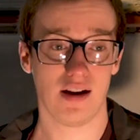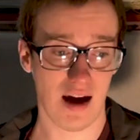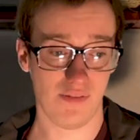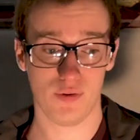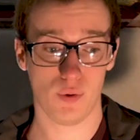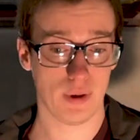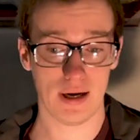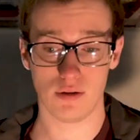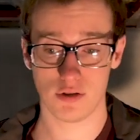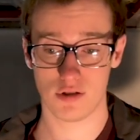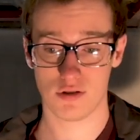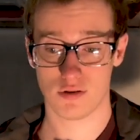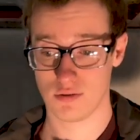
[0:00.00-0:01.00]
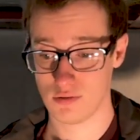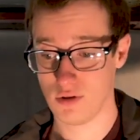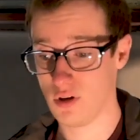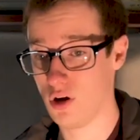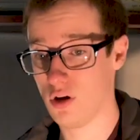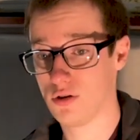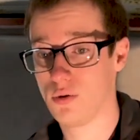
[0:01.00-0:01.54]
everyone else
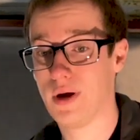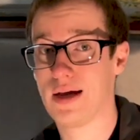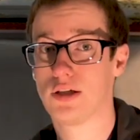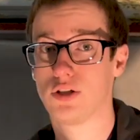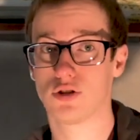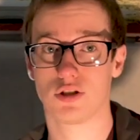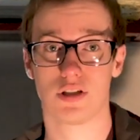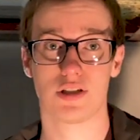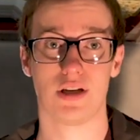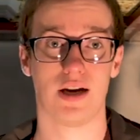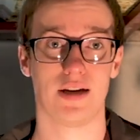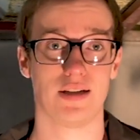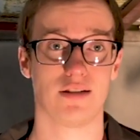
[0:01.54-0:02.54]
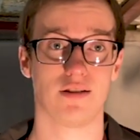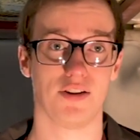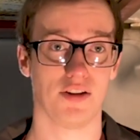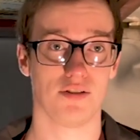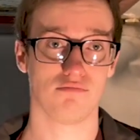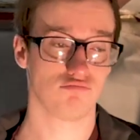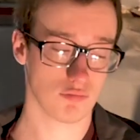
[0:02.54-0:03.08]
along the way just decided
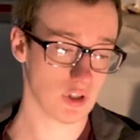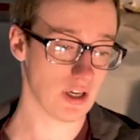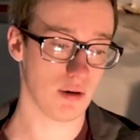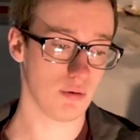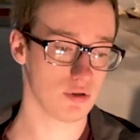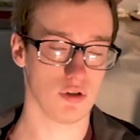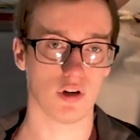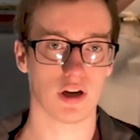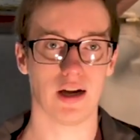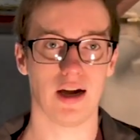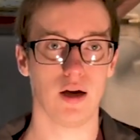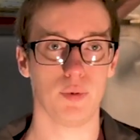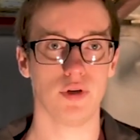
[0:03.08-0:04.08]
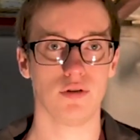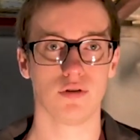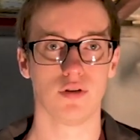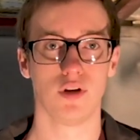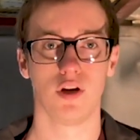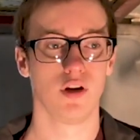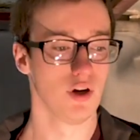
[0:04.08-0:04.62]
that that was not going to happen.
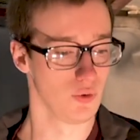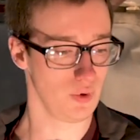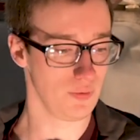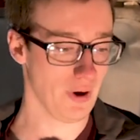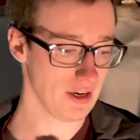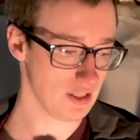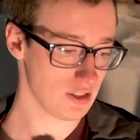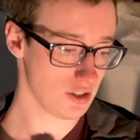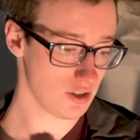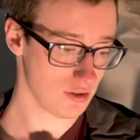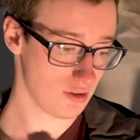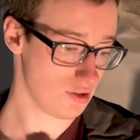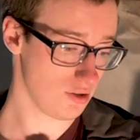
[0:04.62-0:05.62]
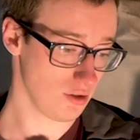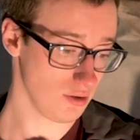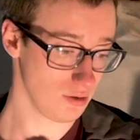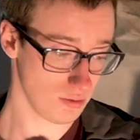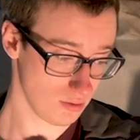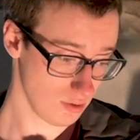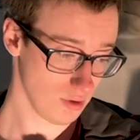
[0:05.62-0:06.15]
We managed
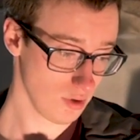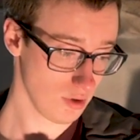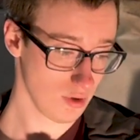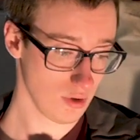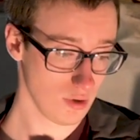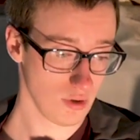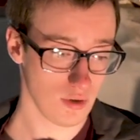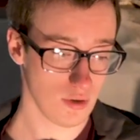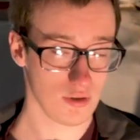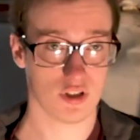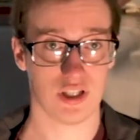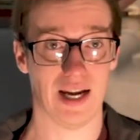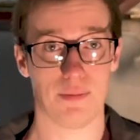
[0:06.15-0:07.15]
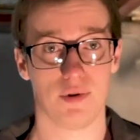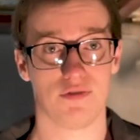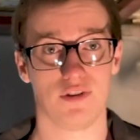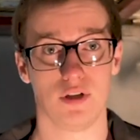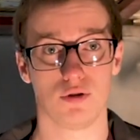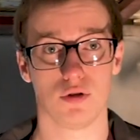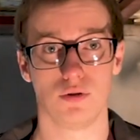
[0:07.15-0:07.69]
to snap a
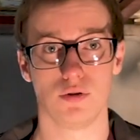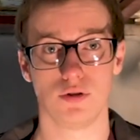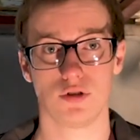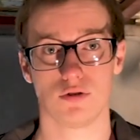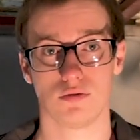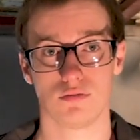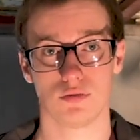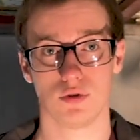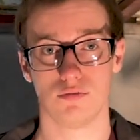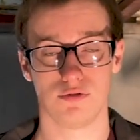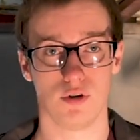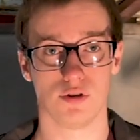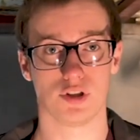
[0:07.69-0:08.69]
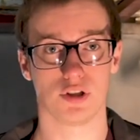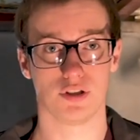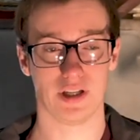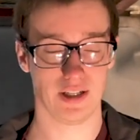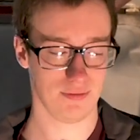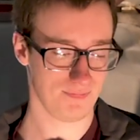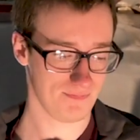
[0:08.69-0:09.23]
few tools,
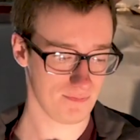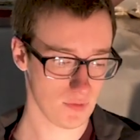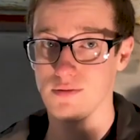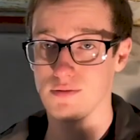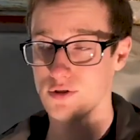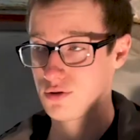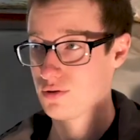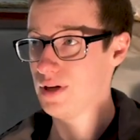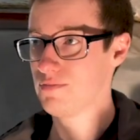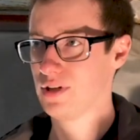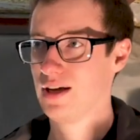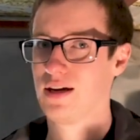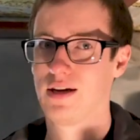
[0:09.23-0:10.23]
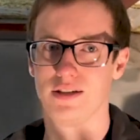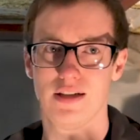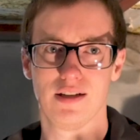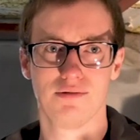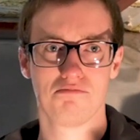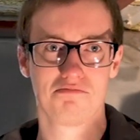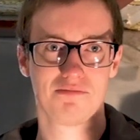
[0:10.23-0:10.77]
unfortunately, scraped that idea,